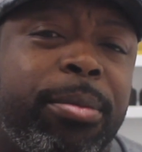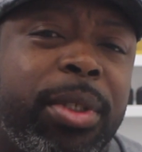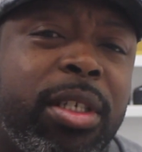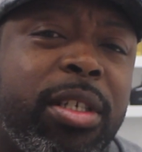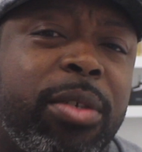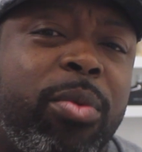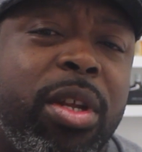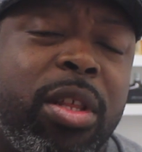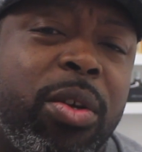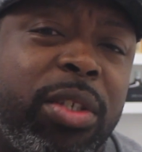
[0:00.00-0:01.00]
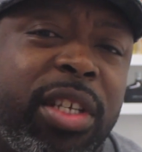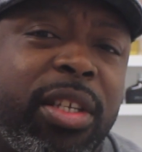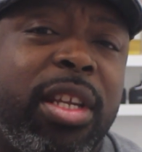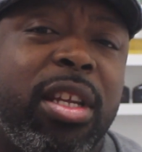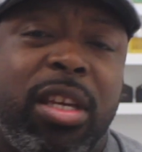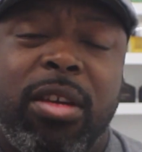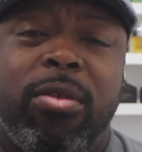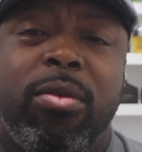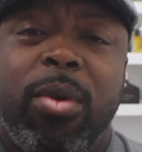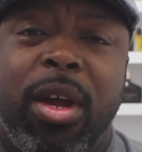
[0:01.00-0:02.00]
This is one of those that's in the
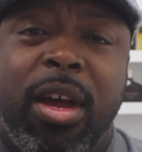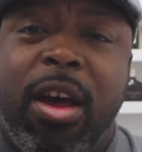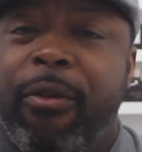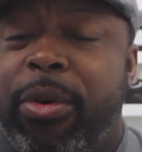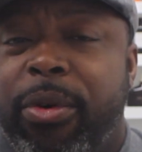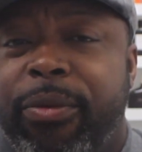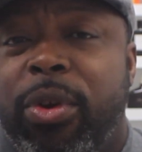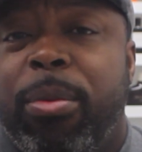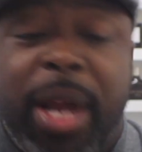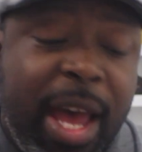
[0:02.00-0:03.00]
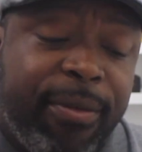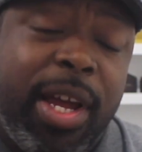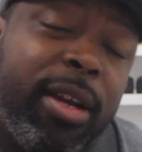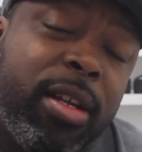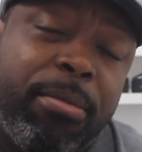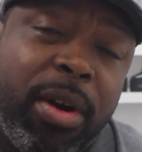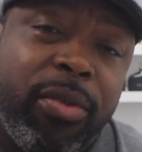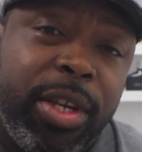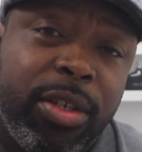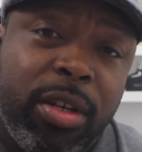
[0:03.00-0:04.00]
queue for review, but I have not done my
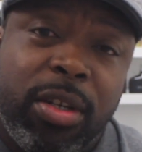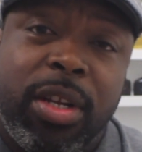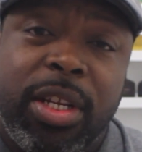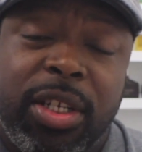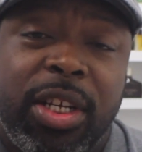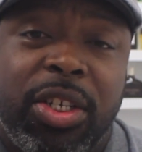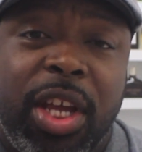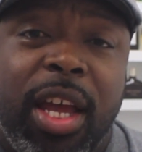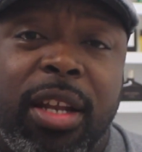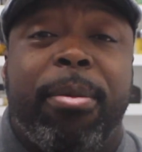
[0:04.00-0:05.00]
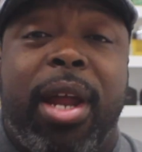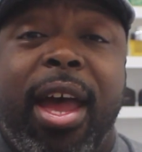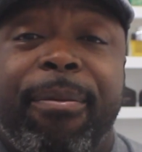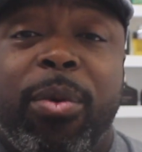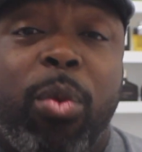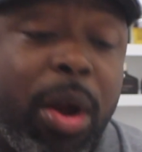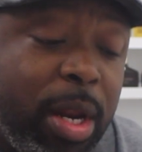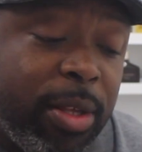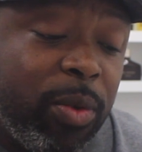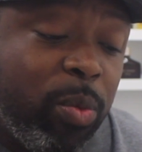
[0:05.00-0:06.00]
research on it just yet. But I have been
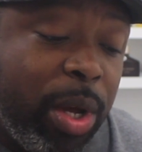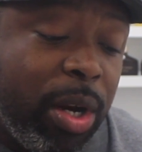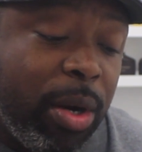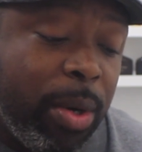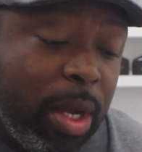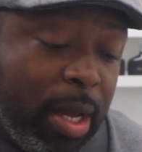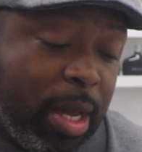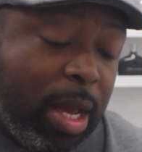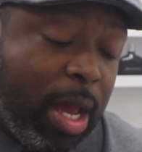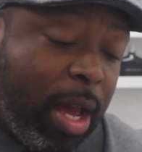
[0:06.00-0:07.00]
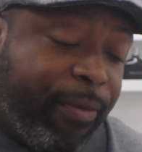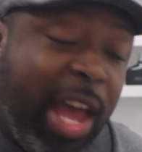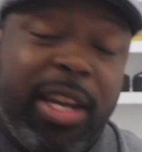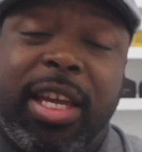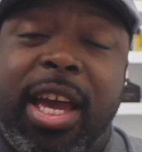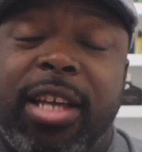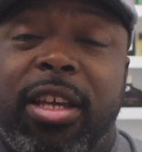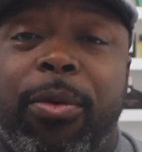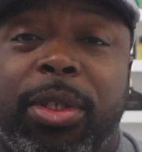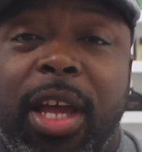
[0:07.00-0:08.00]
wearing it this winter. If I had to
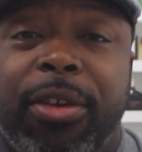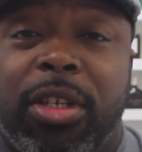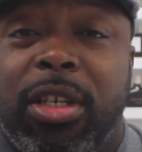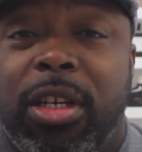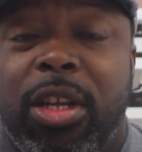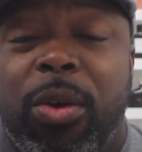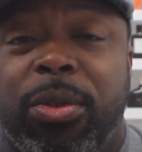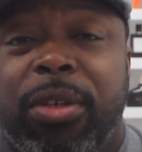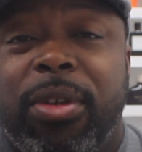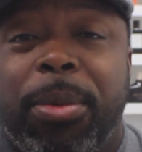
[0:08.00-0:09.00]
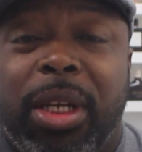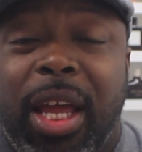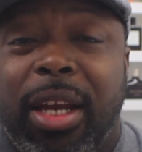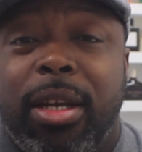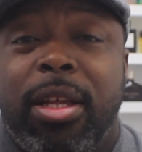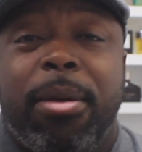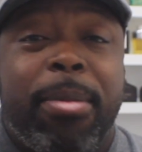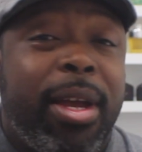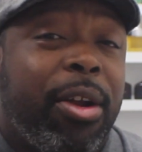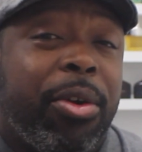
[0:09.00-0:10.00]
guess, I would say it's a good dose of something like
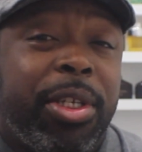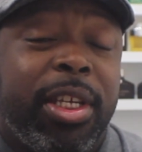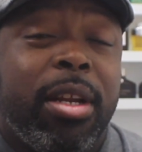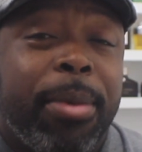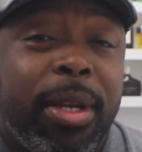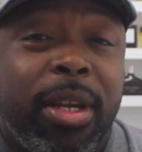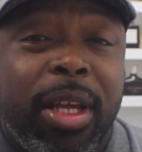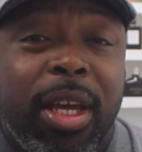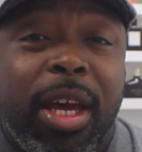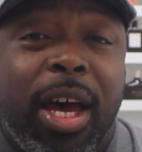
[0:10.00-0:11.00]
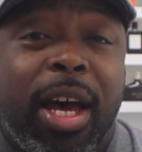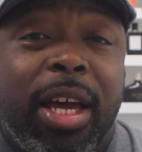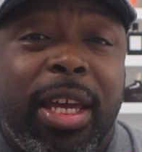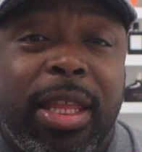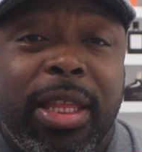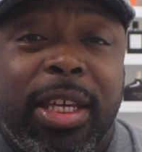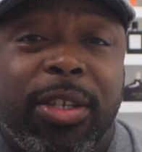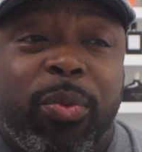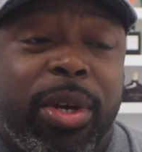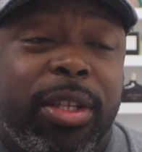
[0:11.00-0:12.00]
nutmeg or cinnamon in
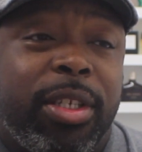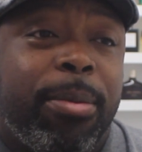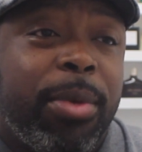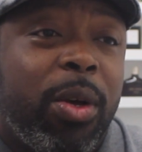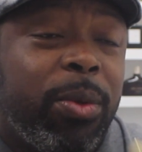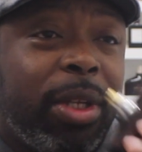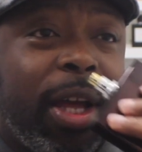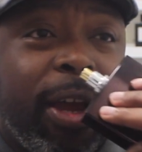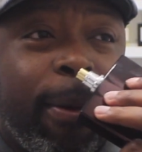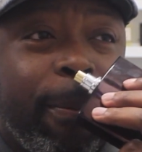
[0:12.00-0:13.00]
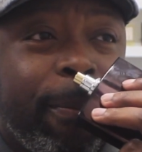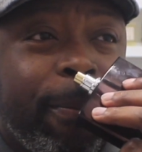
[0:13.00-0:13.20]
this, with some notes like